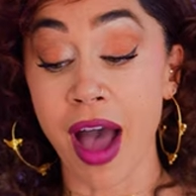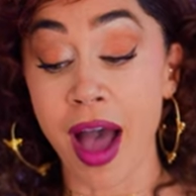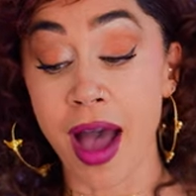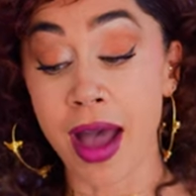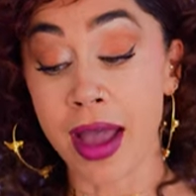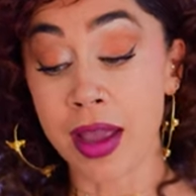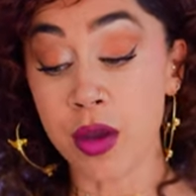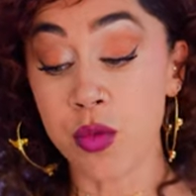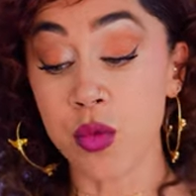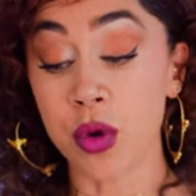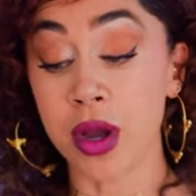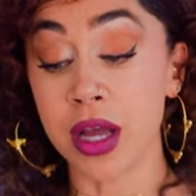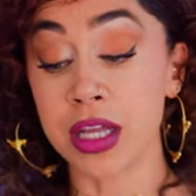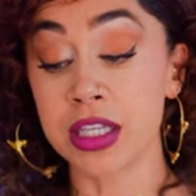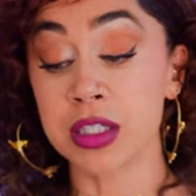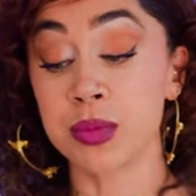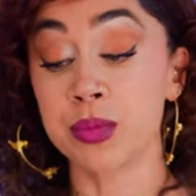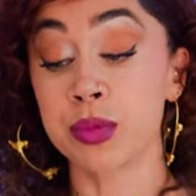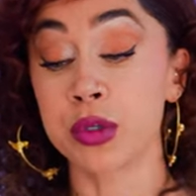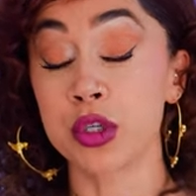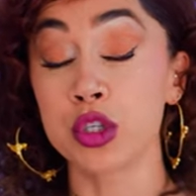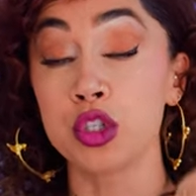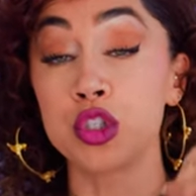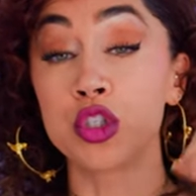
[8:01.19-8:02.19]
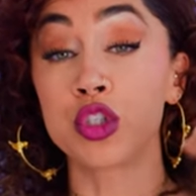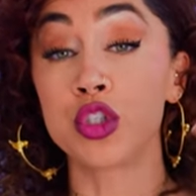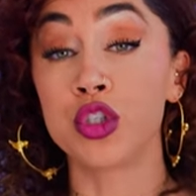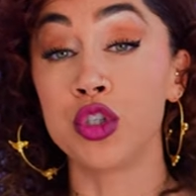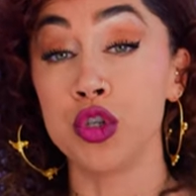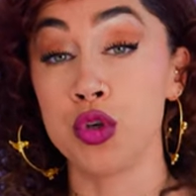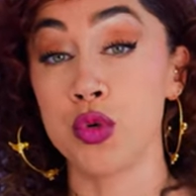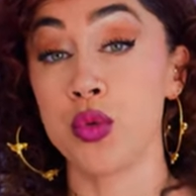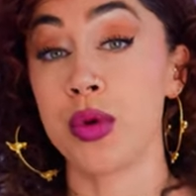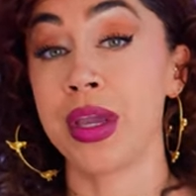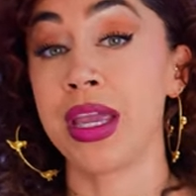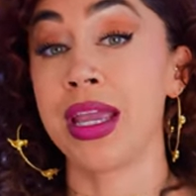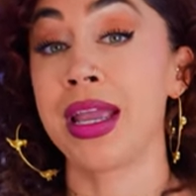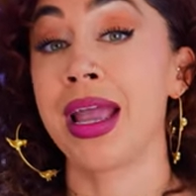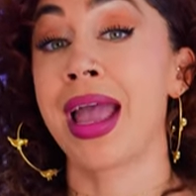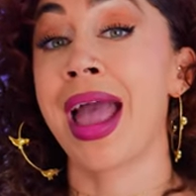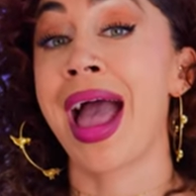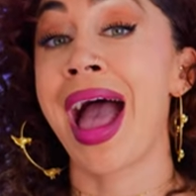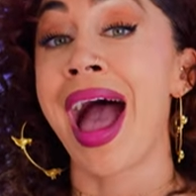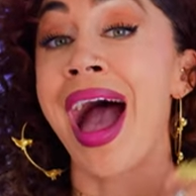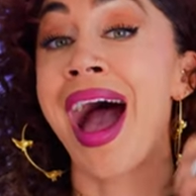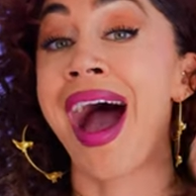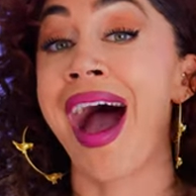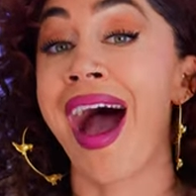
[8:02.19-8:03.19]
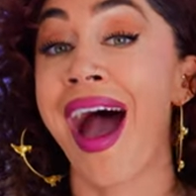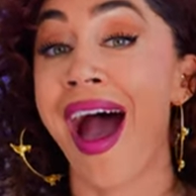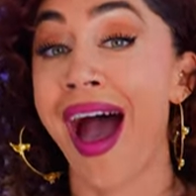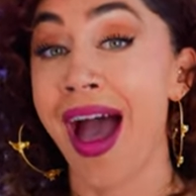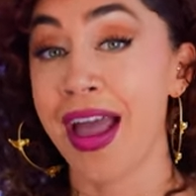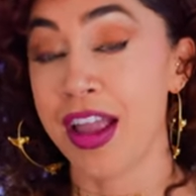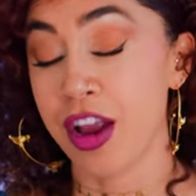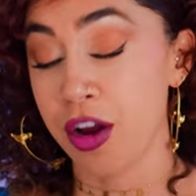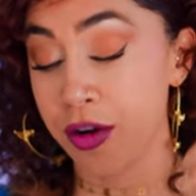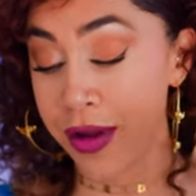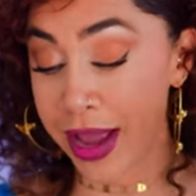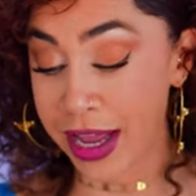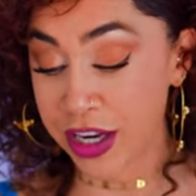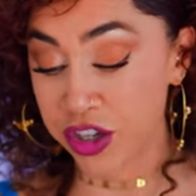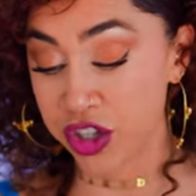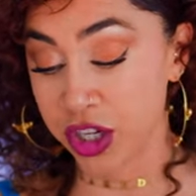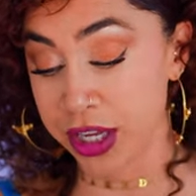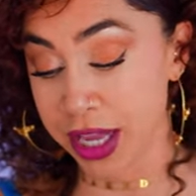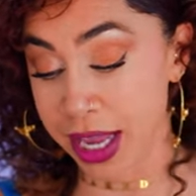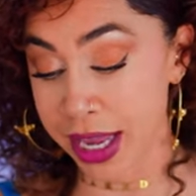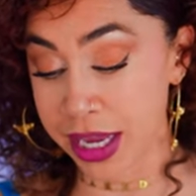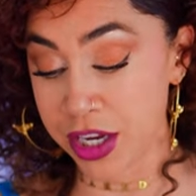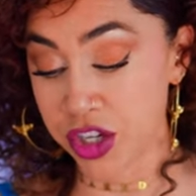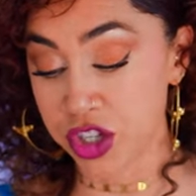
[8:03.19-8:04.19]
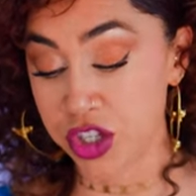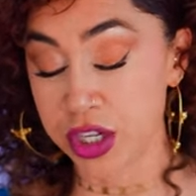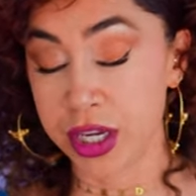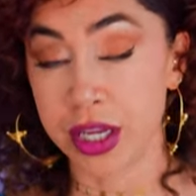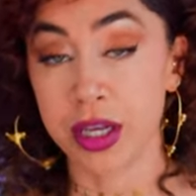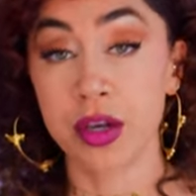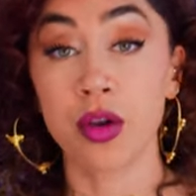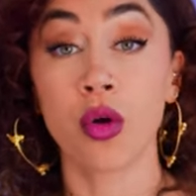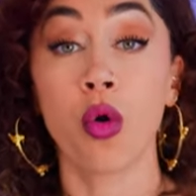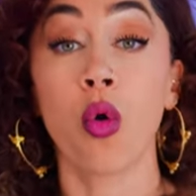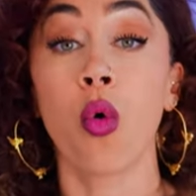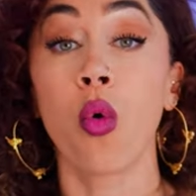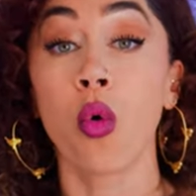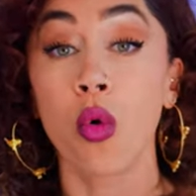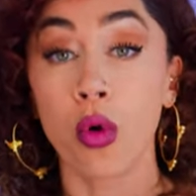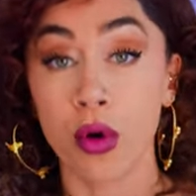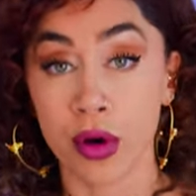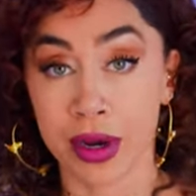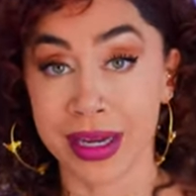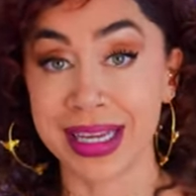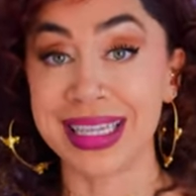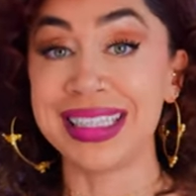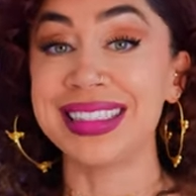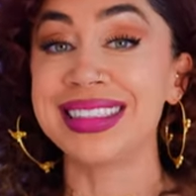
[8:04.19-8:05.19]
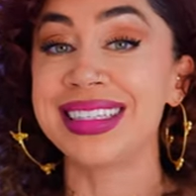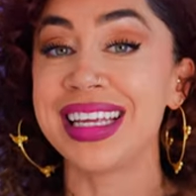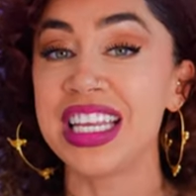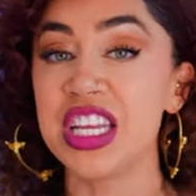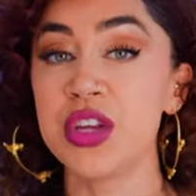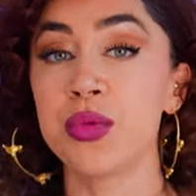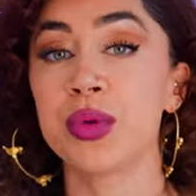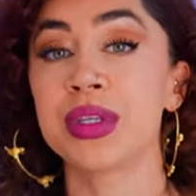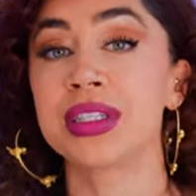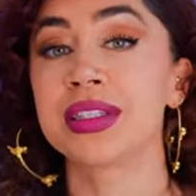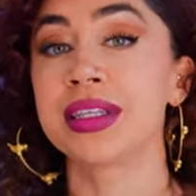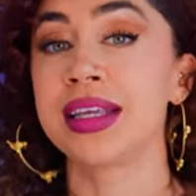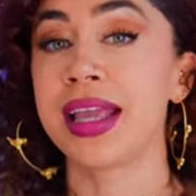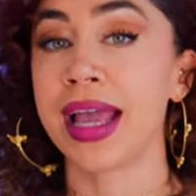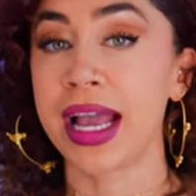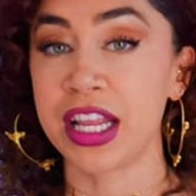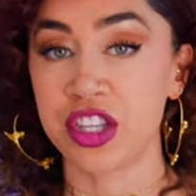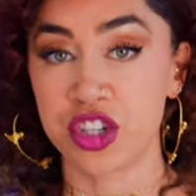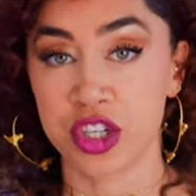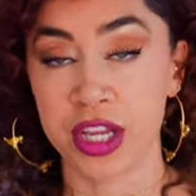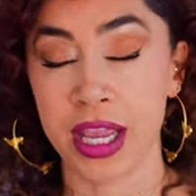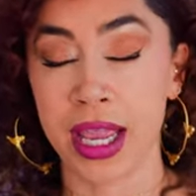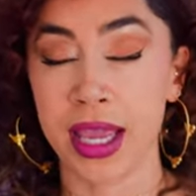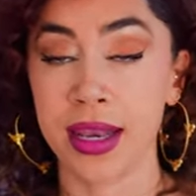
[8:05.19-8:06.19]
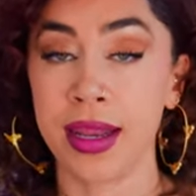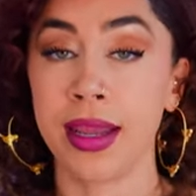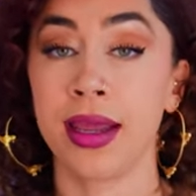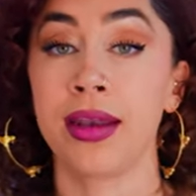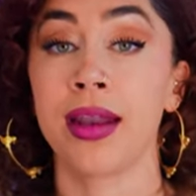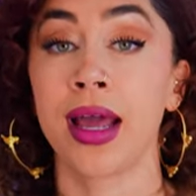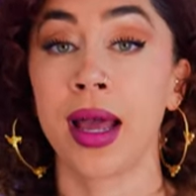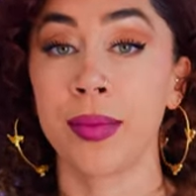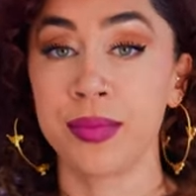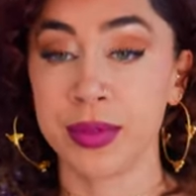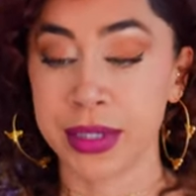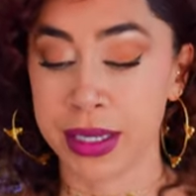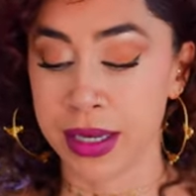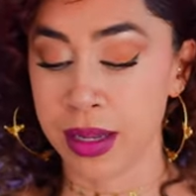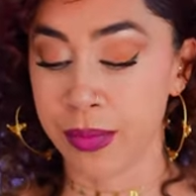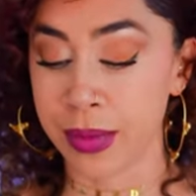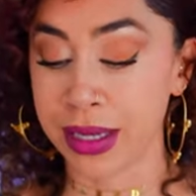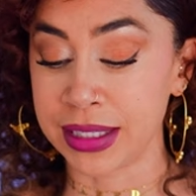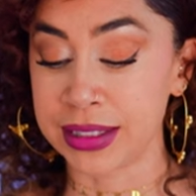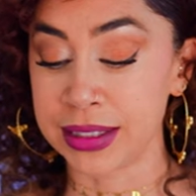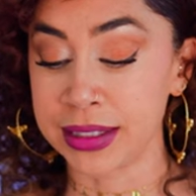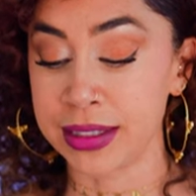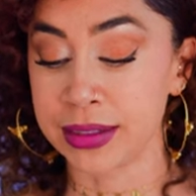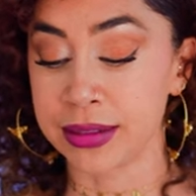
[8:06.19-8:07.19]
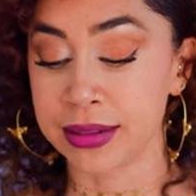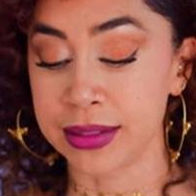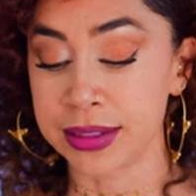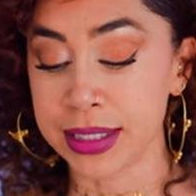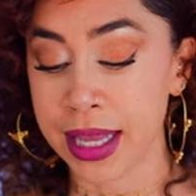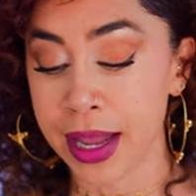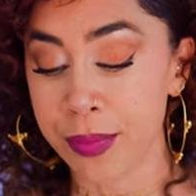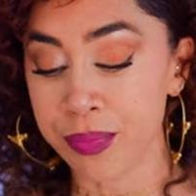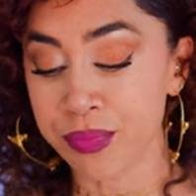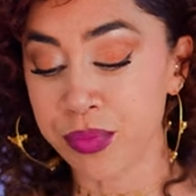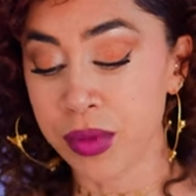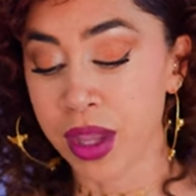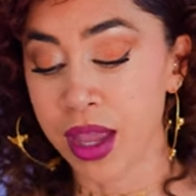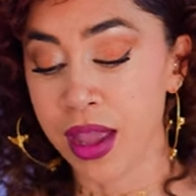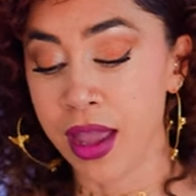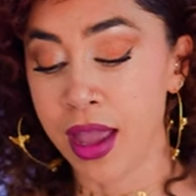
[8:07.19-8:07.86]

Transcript: I was pursuing a higher education or continuously educating and updating my skill set,